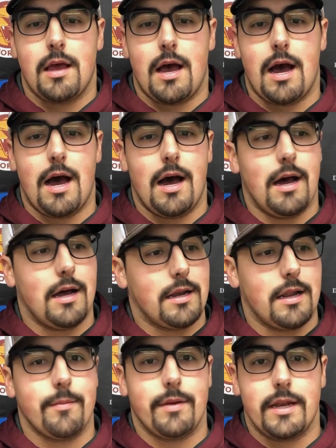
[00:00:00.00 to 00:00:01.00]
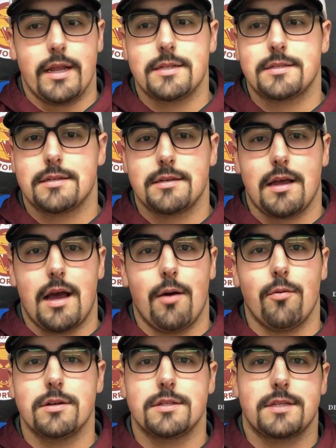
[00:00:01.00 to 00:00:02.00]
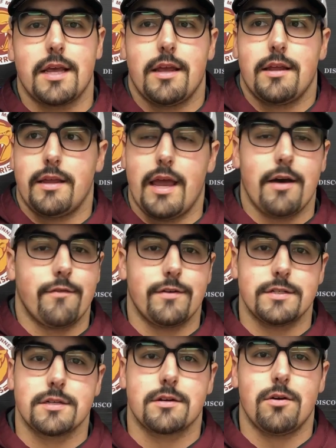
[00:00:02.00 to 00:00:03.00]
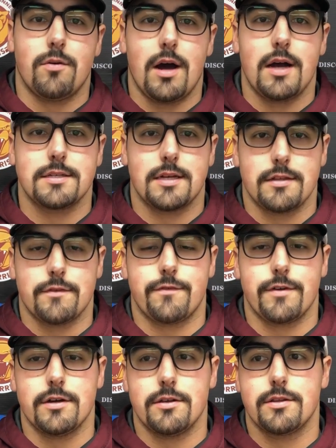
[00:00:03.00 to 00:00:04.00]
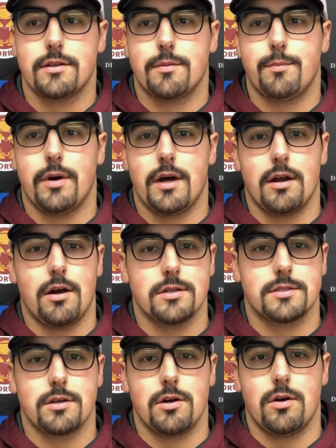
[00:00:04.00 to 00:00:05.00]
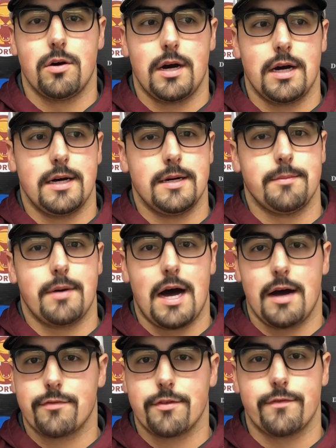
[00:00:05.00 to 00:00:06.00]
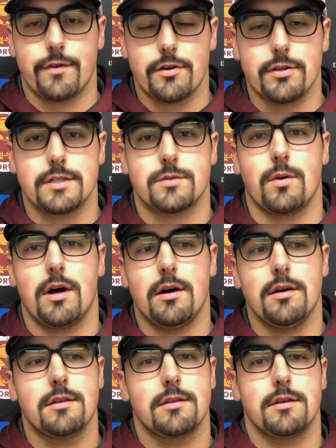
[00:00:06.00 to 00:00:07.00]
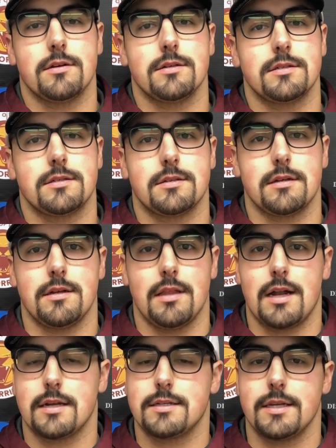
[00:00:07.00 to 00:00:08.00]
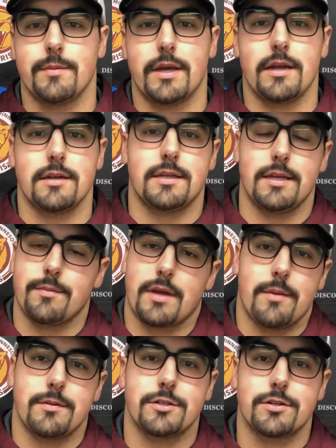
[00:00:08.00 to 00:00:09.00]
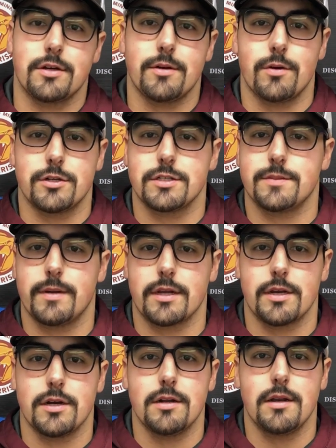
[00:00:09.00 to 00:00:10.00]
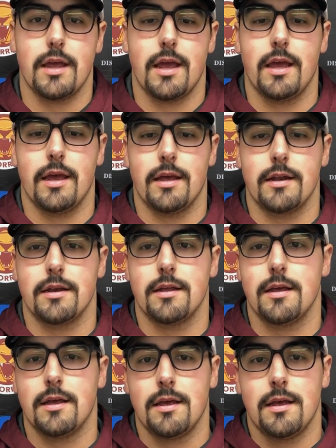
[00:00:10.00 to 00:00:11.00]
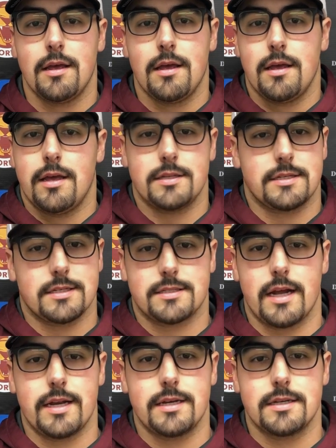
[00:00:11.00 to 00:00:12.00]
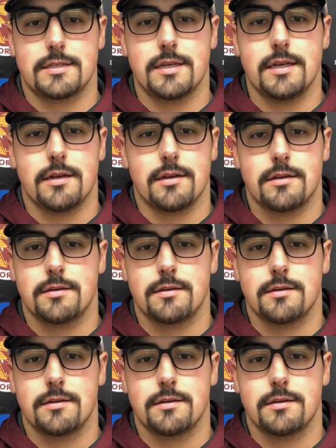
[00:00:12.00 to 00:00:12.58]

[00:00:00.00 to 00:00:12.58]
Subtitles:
I wouldn't say, physical-wise on the field, but also off the field as well. There's a lot of team chemistry, which has been good, and it's exciting to see.